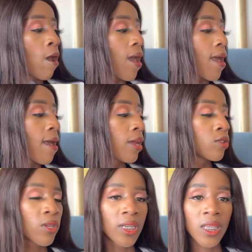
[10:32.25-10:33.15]
And
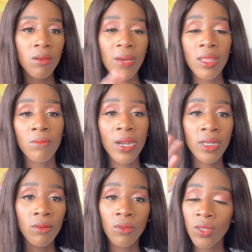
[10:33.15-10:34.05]
you can either buy the
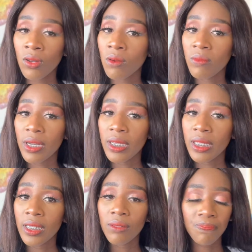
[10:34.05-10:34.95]
branded or the
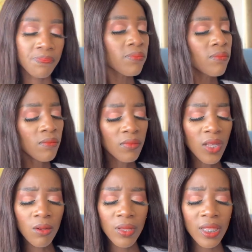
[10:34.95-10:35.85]
non-branded.
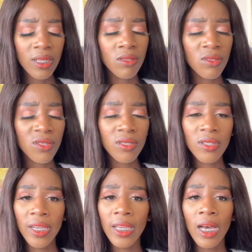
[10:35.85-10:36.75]
With us, you just
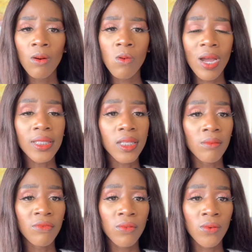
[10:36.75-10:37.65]
check our WhatsApp
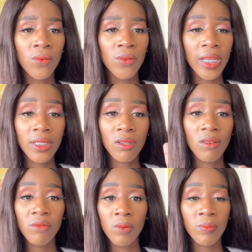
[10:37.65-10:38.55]
for
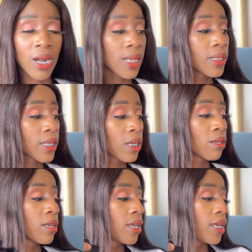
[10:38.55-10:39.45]
catalog for pricing.
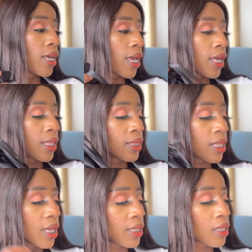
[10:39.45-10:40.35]
And
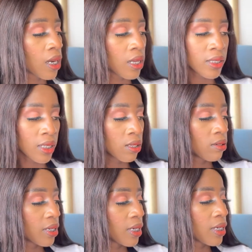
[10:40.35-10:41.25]
then the last thing you
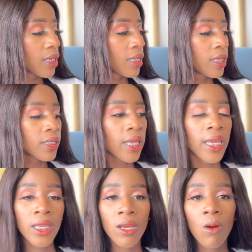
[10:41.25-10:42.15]
need is a
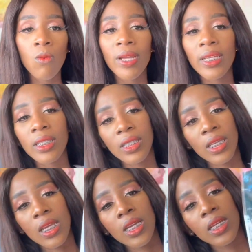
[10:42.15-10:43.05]
wig
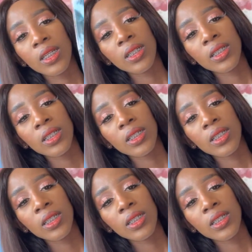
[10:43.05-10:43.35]
stand.